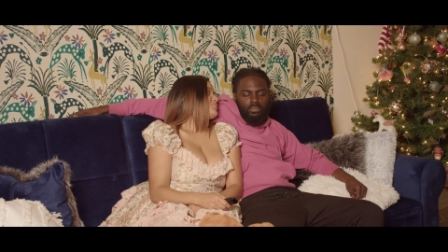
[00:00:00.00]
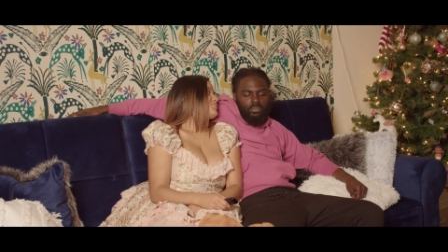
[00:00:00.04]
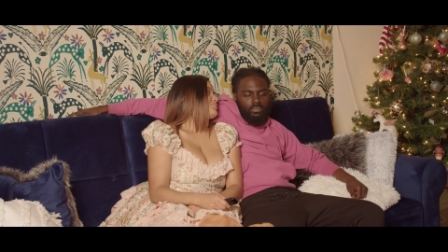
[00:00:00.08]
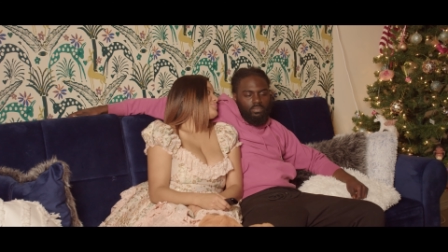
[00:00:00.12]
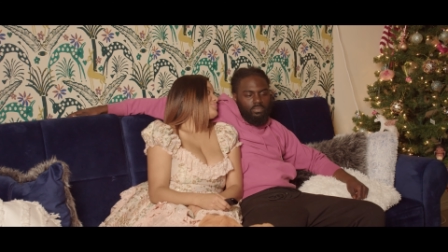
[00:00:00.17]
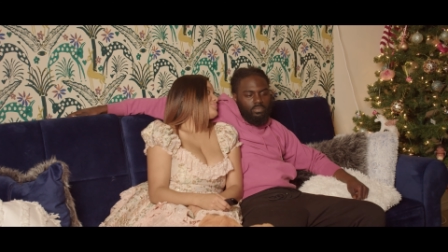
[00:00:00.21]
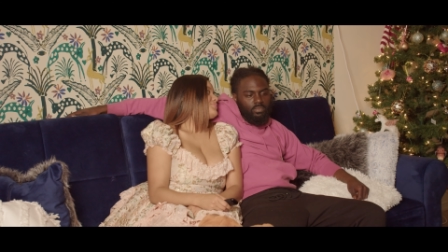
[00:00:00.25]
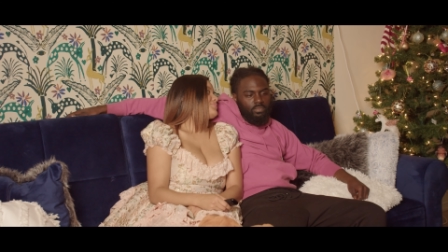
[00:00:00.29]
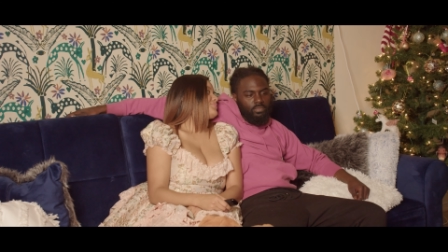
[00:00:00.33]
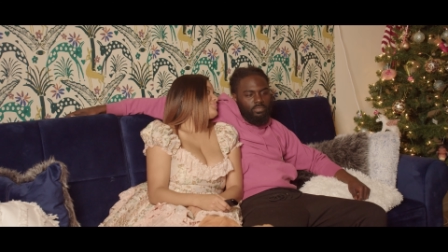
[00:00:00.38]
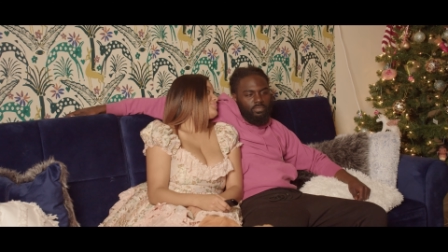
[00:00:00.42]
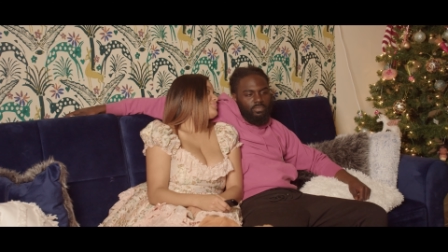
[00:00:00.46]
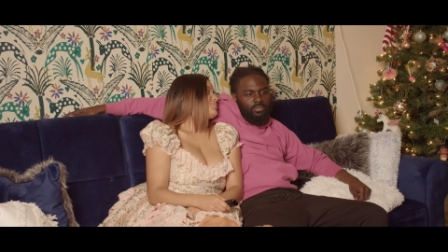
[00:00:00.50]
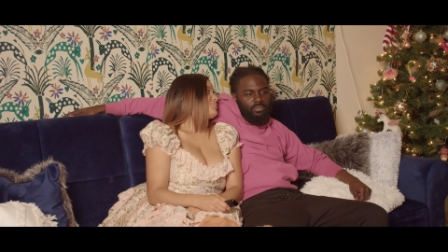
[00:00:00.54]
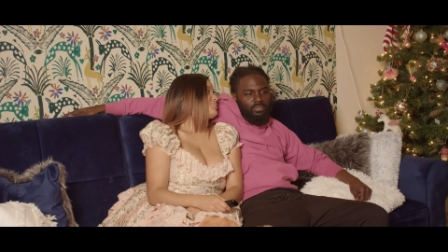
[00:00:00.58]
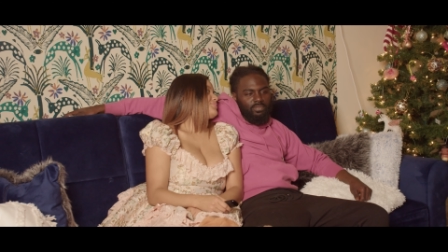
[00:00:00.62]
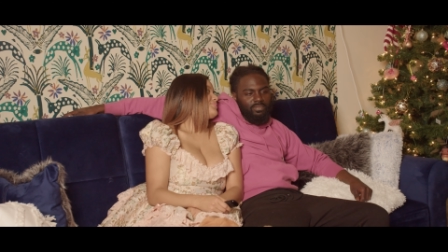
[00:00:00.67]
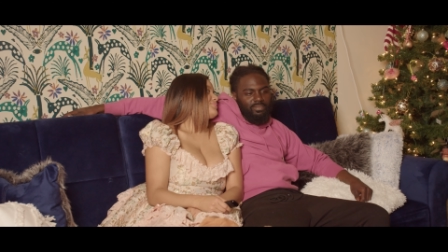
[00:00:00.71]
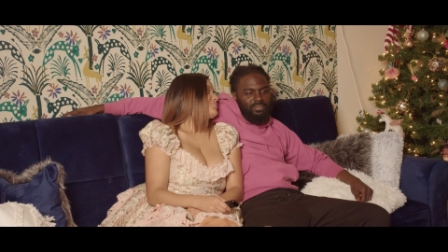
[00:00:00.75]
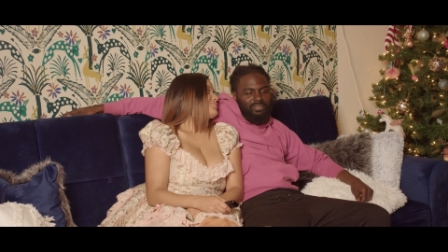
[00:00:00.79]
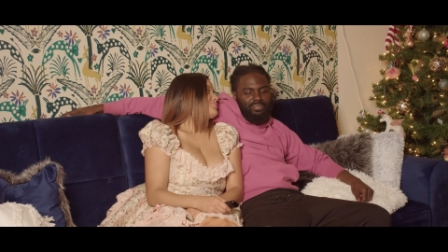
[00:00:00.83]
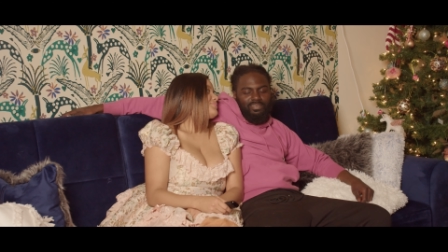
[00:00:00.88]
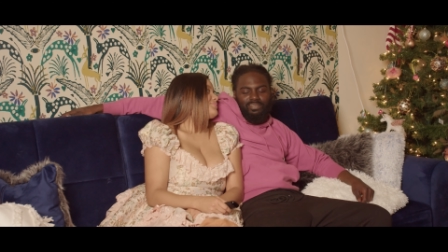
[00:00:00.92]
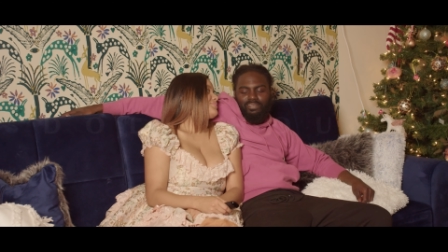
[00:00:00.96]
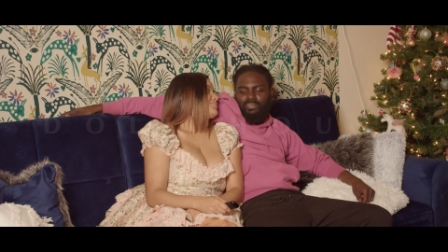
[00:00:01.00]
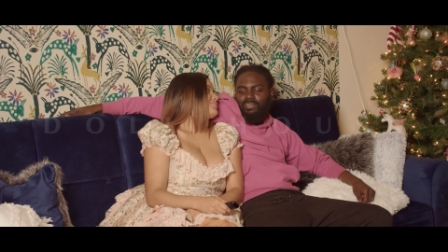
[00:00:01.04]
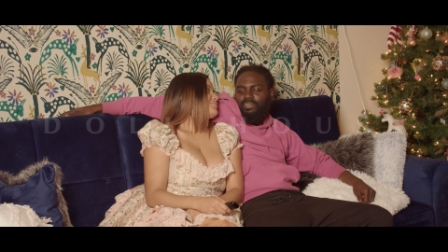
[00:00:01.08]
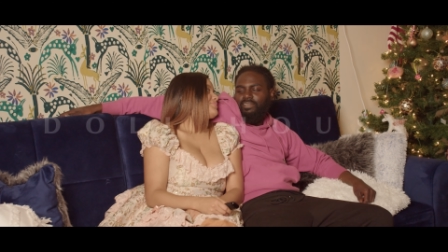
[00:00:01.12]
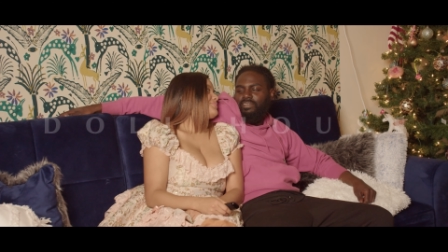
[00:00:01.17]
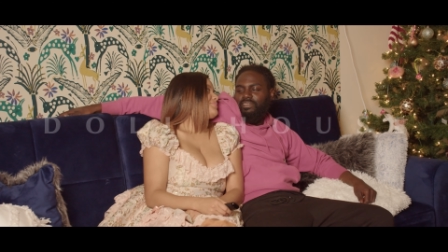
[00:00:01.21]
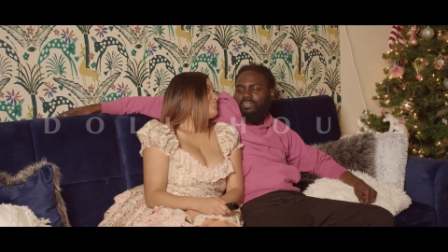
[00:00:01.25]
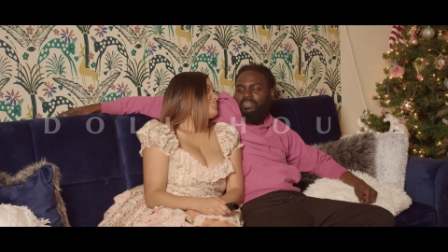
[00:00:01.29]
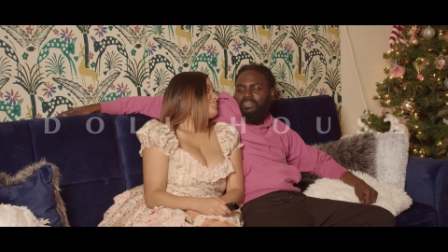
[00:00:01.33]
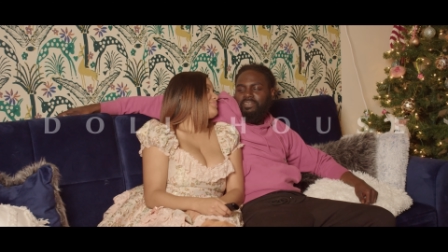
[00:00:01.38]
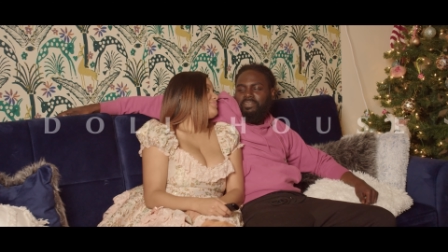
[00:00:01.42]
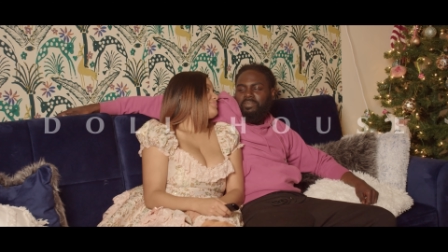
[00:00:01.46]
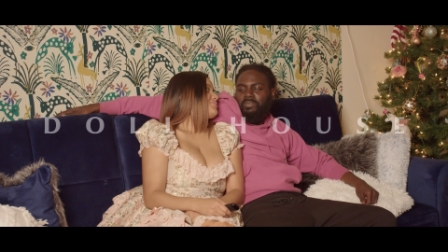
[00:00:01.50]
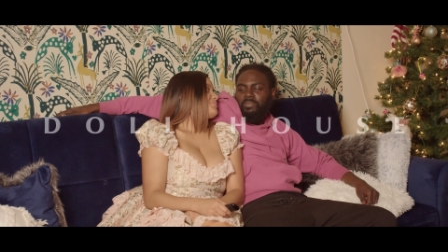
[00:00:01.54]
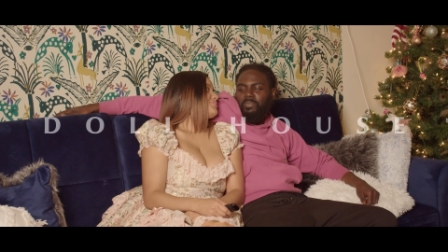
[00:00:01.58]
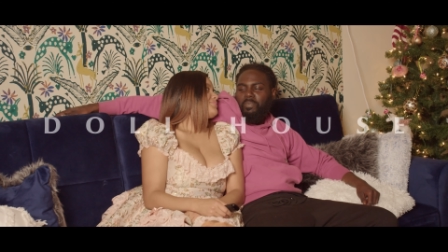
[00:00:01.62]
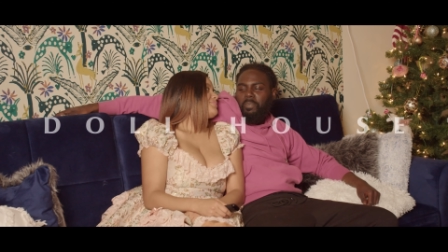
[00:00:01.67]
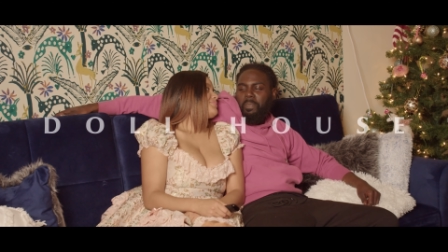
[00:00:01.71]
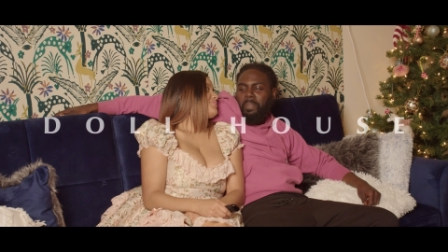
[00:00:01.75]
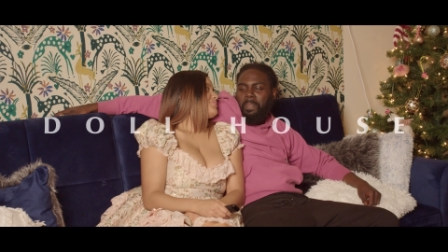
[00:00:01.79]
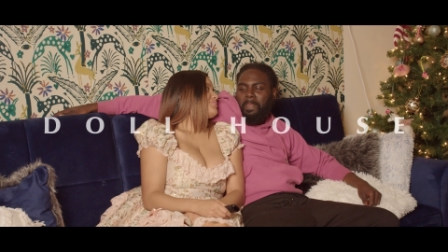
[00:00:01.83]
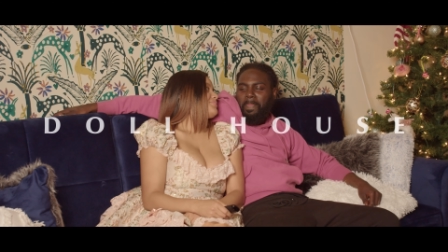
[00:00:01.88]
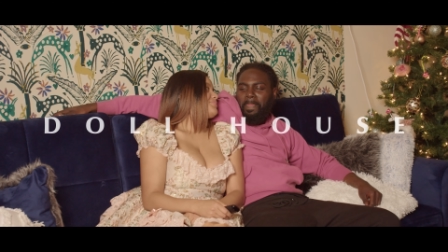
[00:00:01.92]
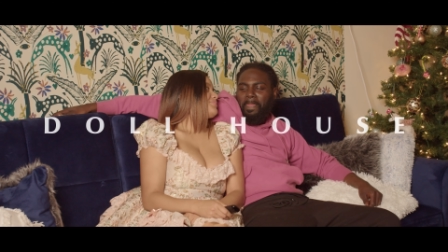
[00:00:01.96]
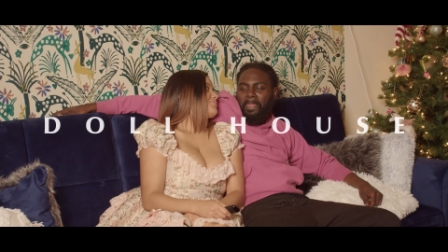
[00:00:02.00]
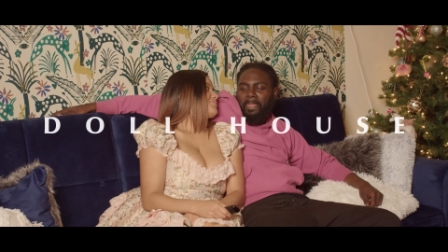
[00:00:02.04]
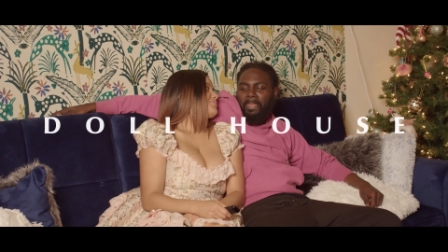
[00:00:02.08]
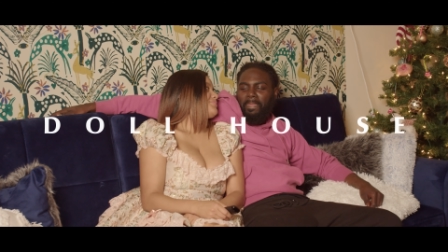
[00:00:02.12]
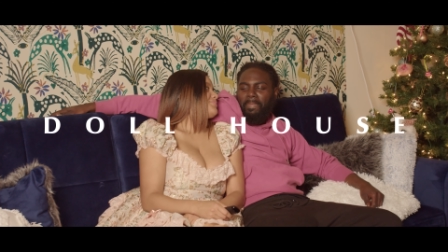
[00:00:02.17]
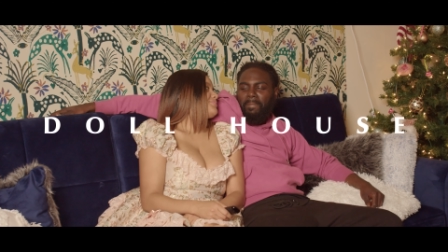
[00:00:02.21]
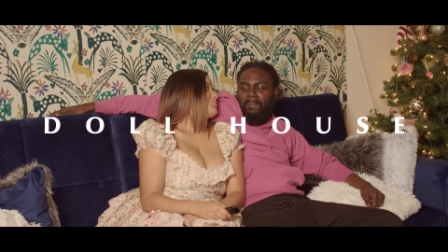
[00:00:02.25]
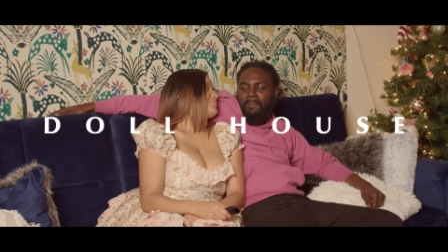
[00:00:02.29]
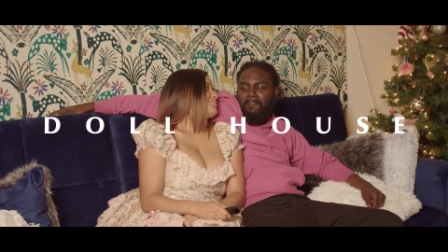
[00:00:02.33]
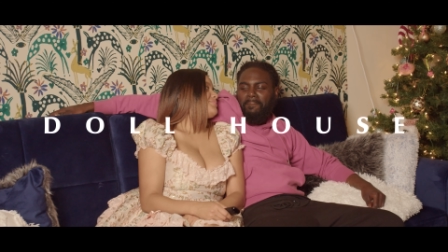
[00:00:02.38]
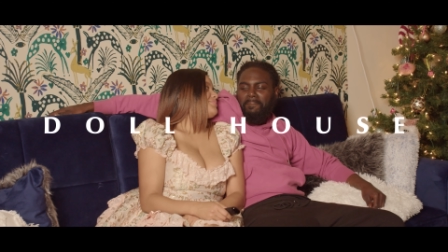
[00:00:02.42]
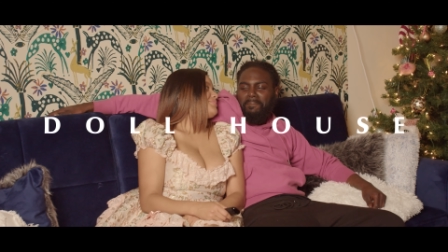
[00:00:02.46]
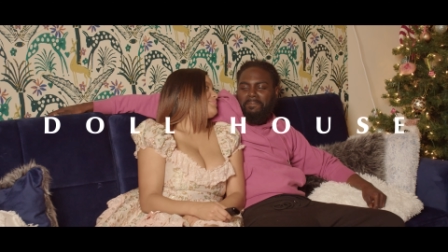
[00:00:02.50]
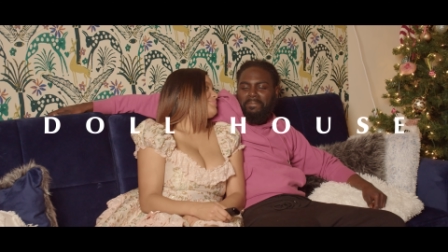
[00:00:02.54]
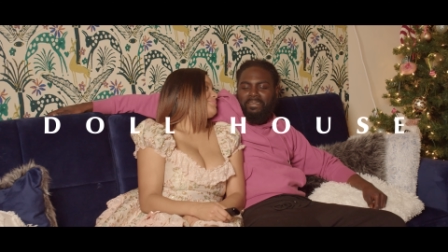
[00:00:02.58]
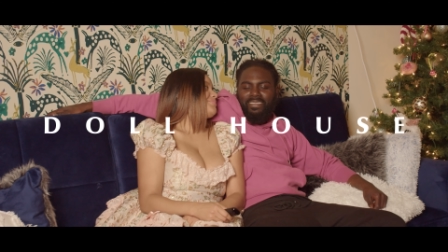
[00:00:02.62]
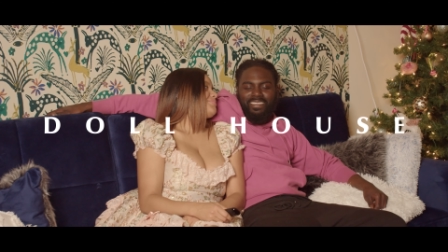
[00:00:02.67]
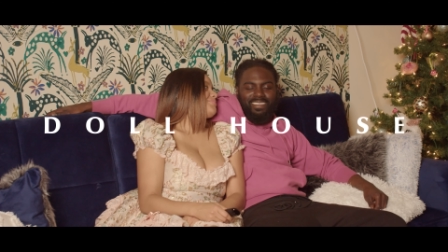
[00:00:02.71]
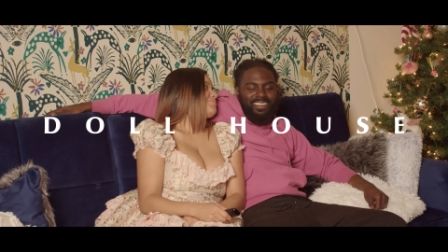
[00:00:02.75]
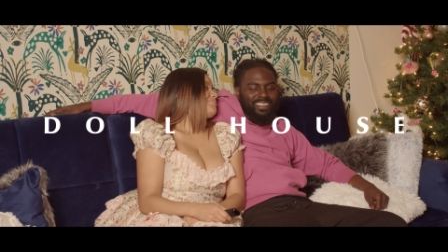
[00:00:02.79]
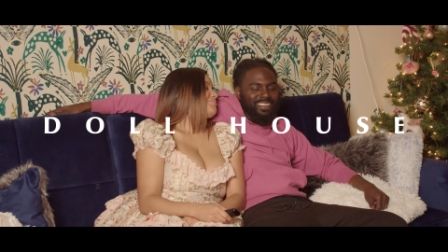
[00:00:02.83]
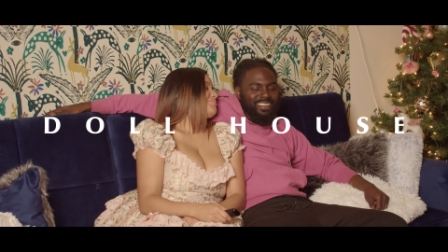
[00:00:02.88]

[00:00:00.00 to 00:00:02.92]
never hug me when I'm crying. Made me feel worse when I